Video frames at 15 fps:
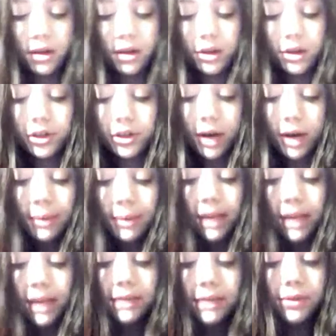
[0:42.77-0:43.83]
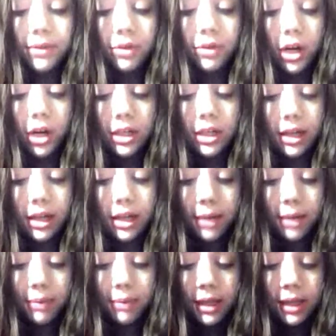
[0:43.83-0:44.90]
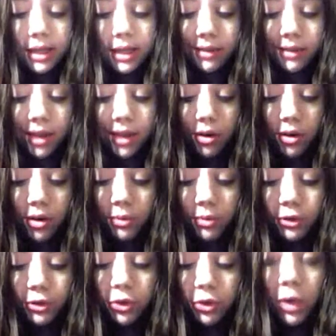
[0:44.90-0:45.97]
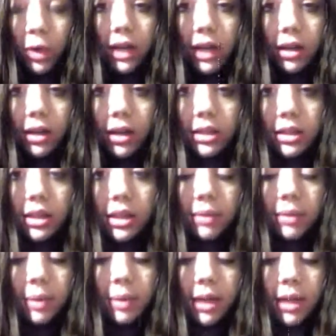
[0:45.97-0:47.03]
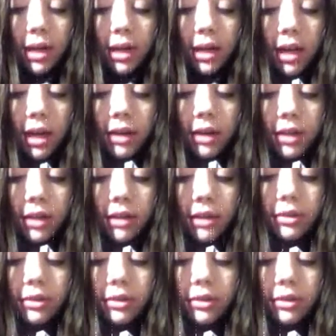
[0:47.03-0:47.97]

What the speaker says: So I picked a few cards out. I must have like almost 20 cards here, maybe not. I don't know.